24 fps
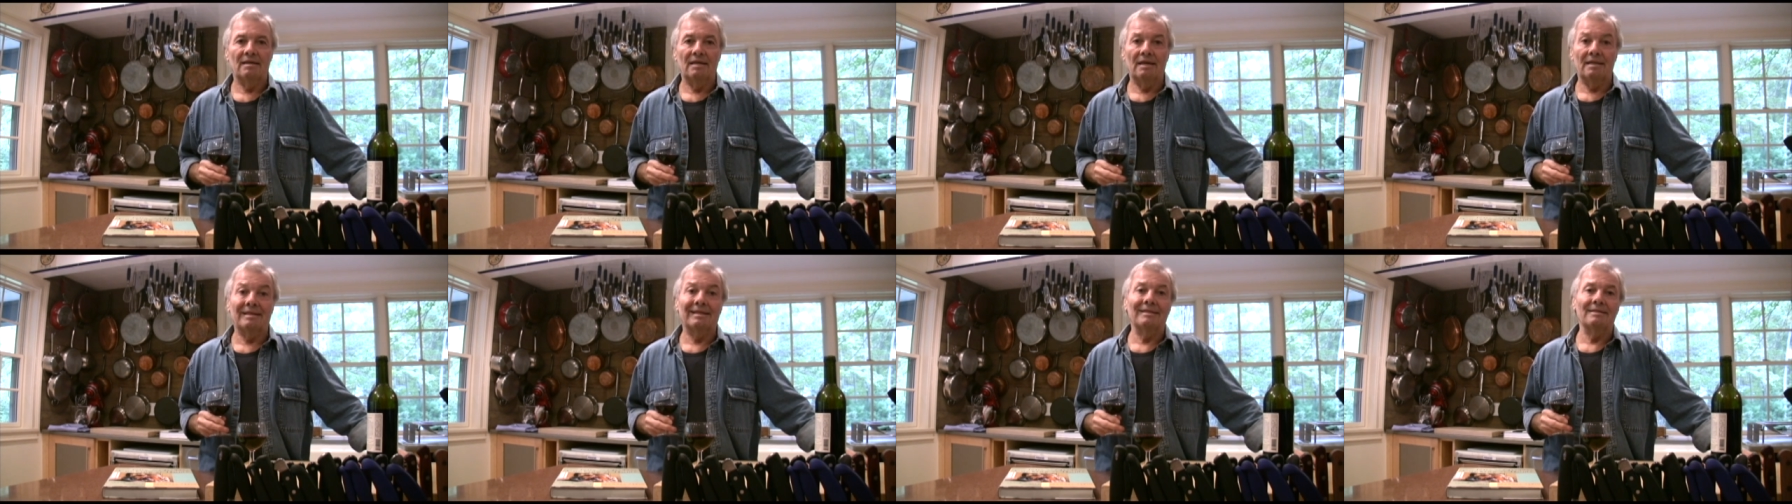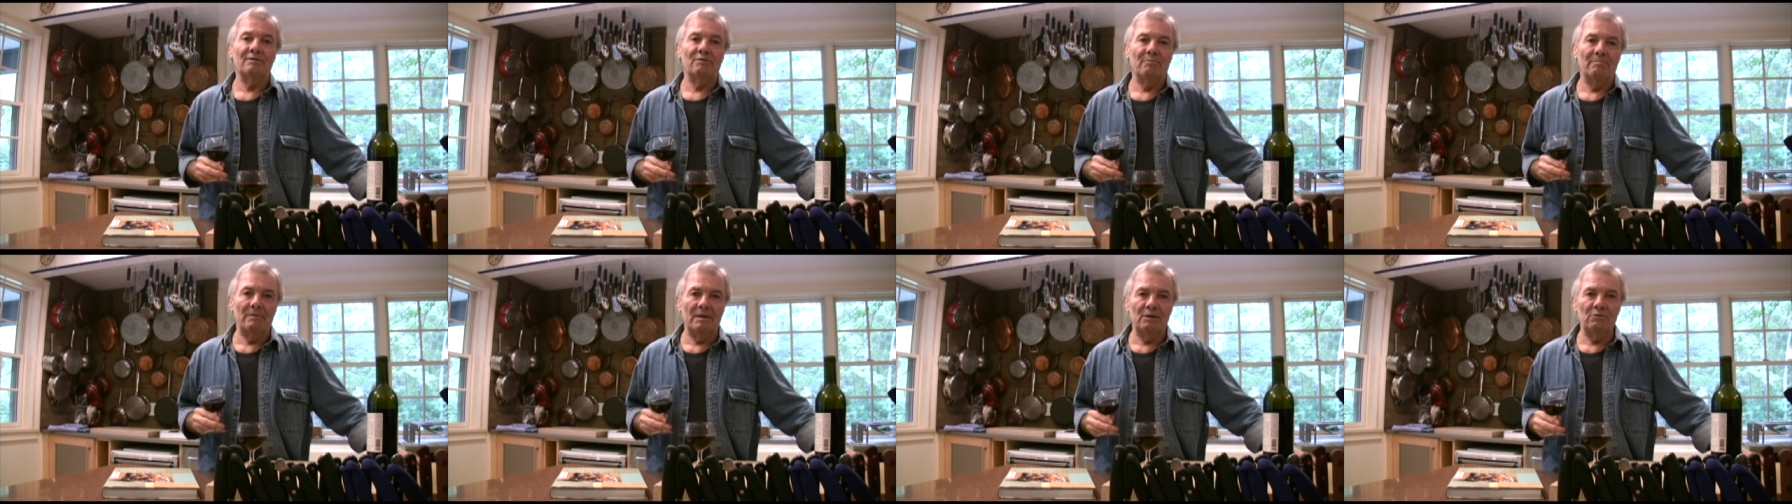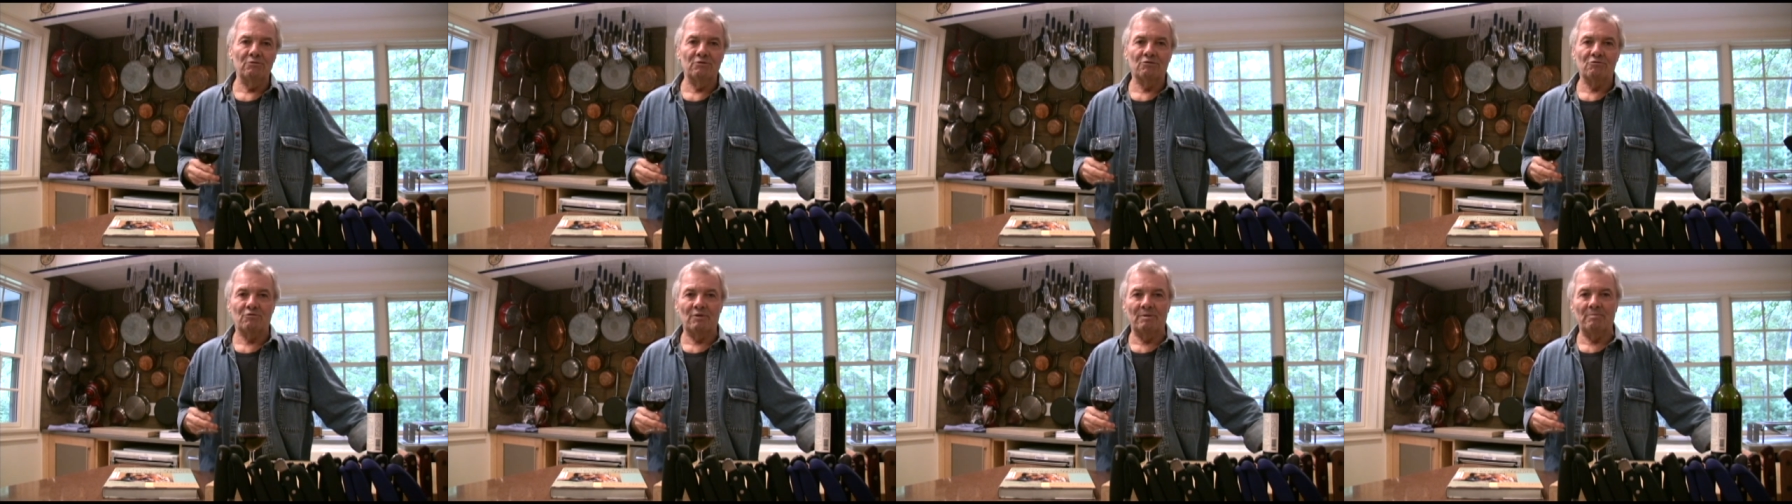at least the
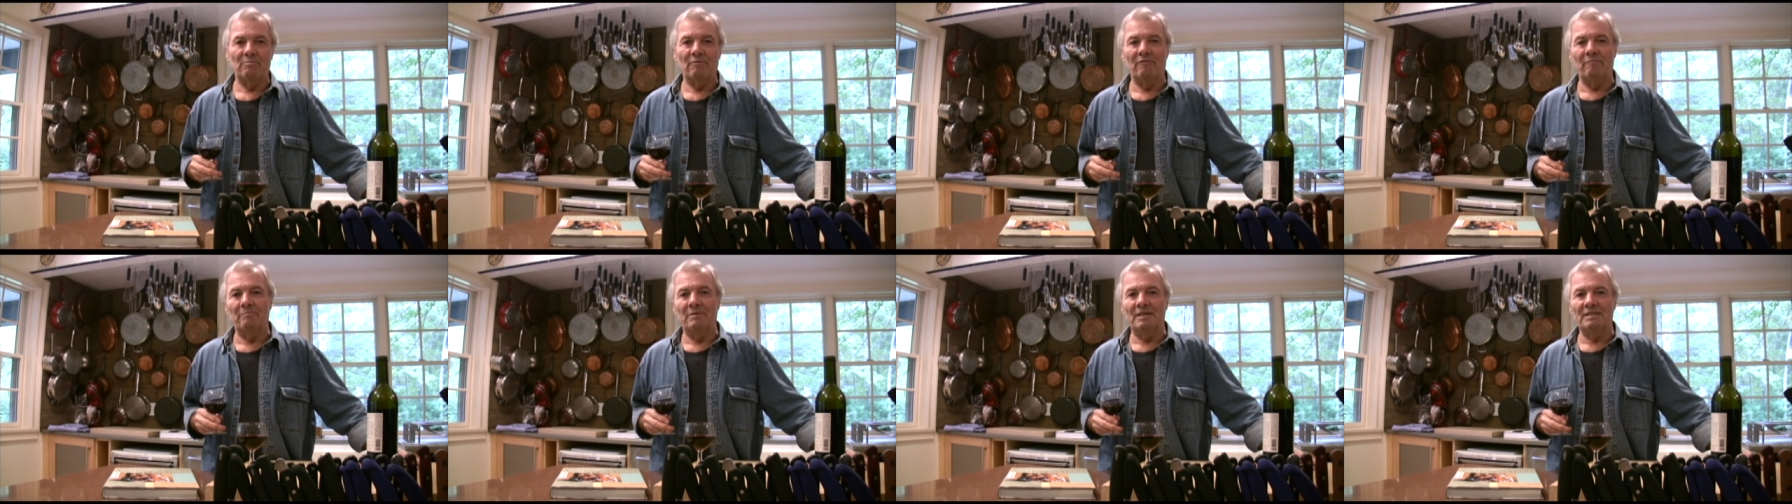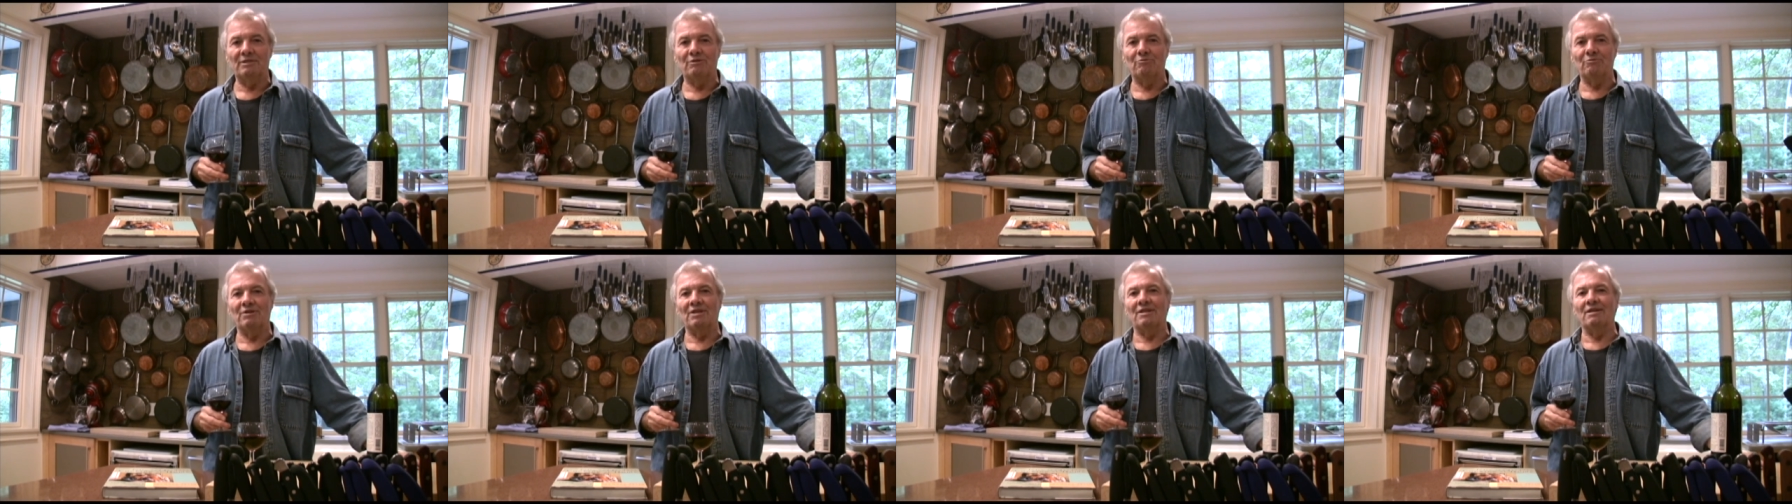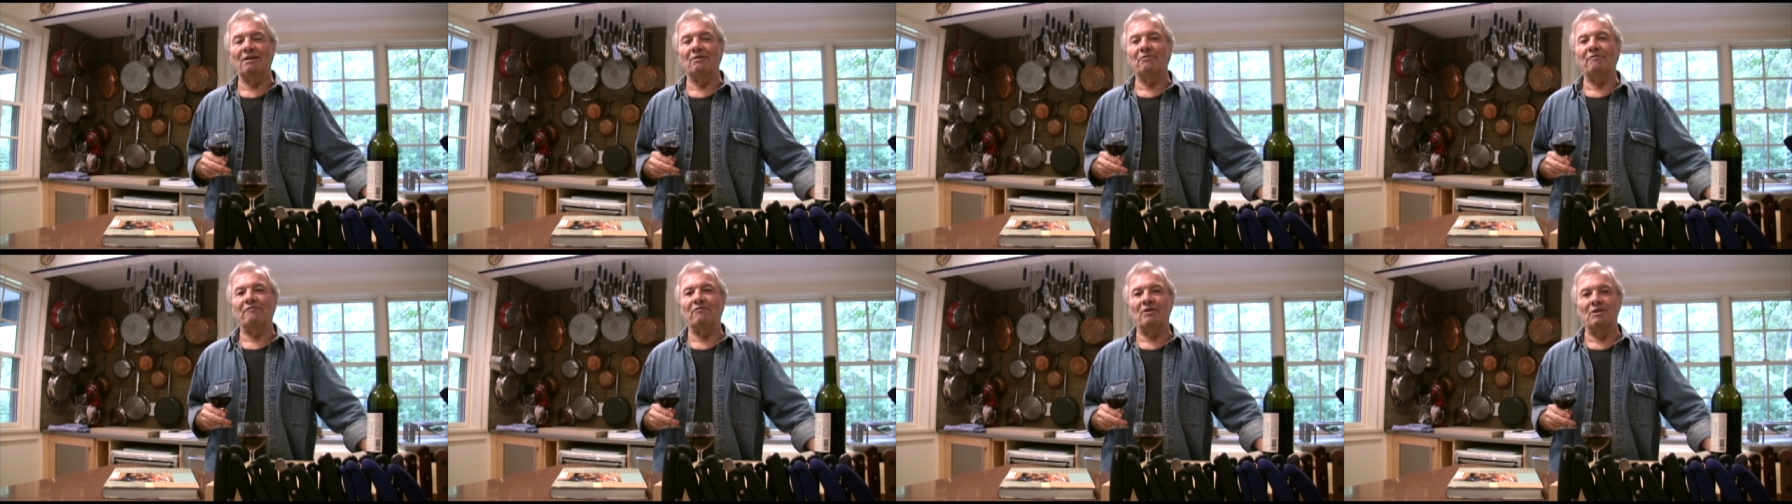manuscript of Mastering the
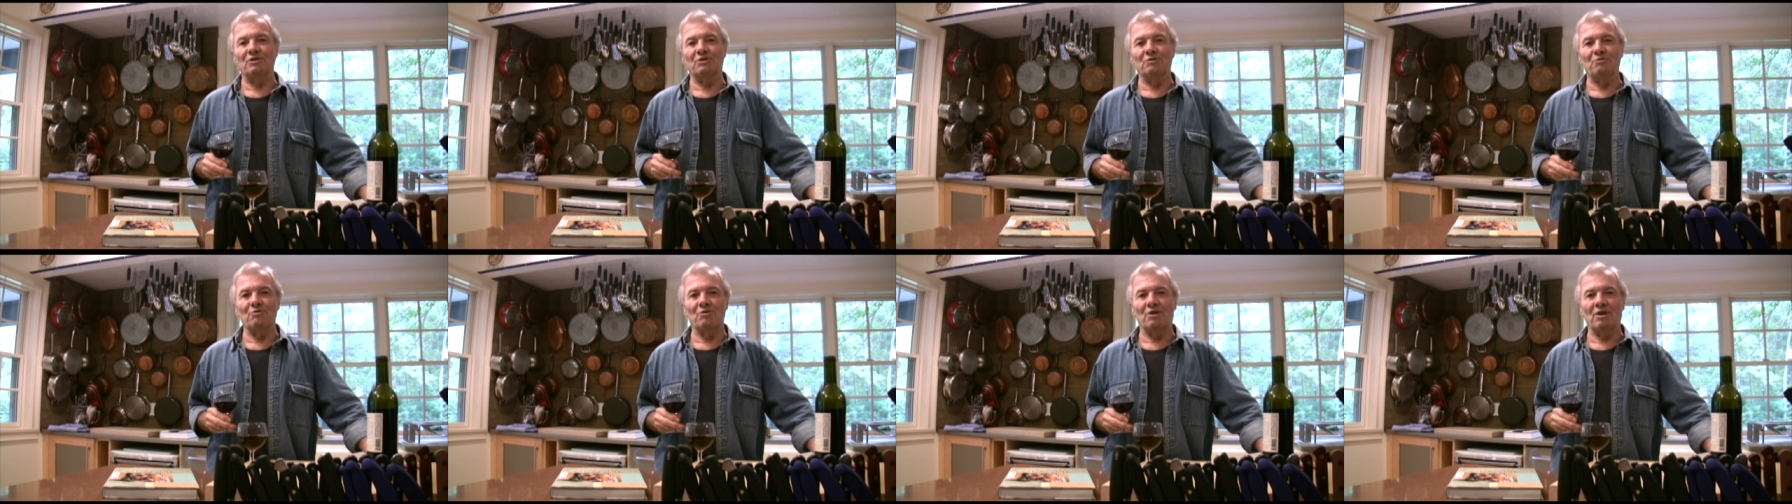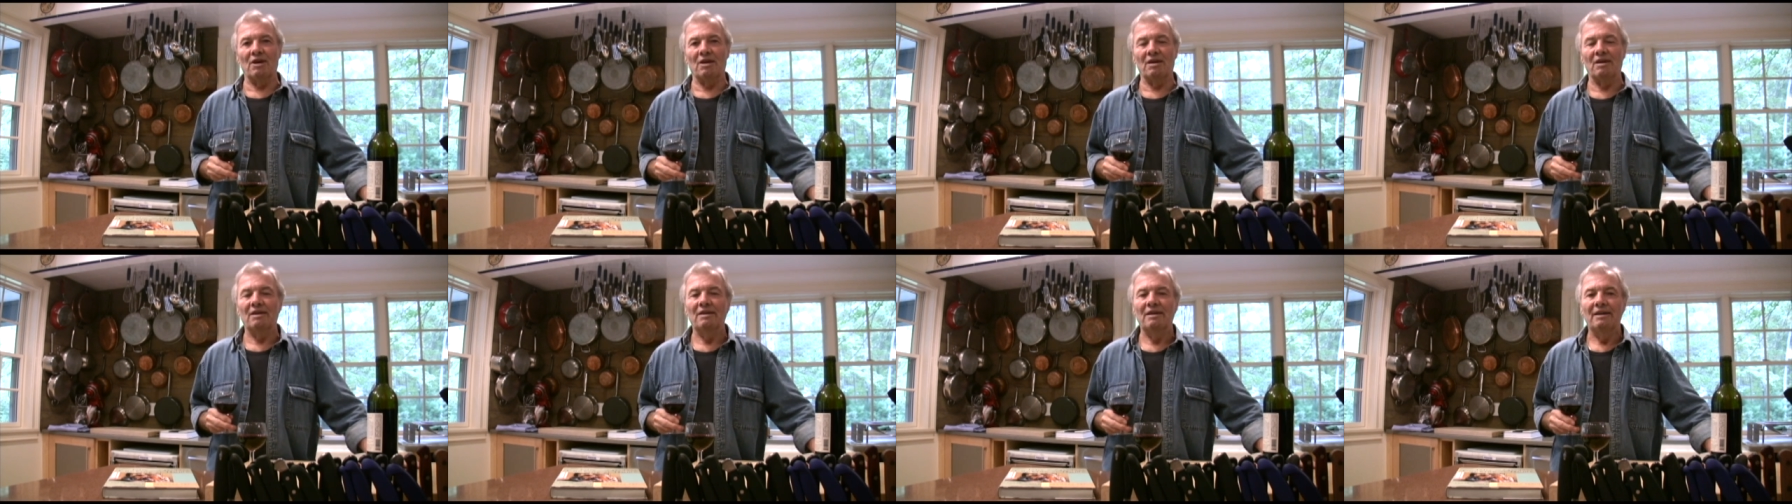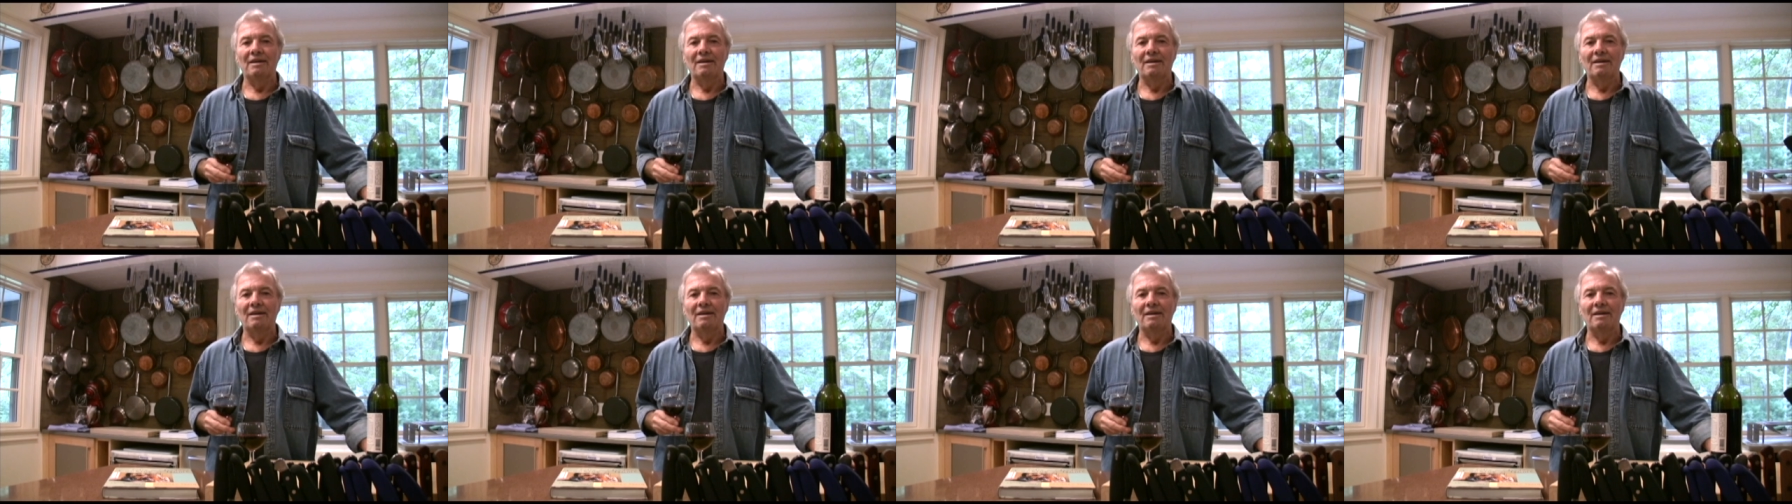Art of French Cooking.